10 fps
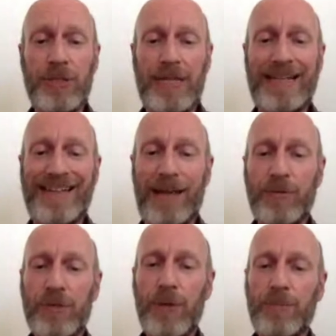
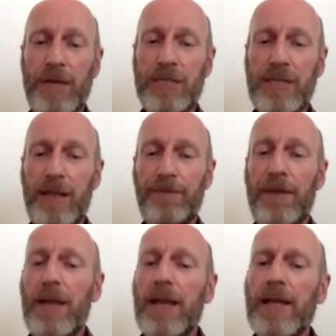encounter with myself
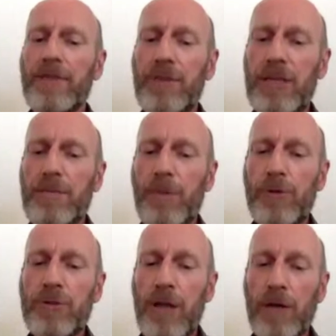in the
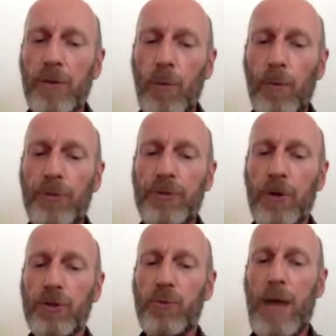most
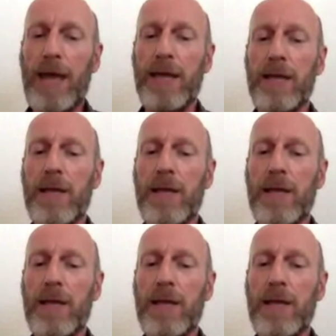unorthodox way.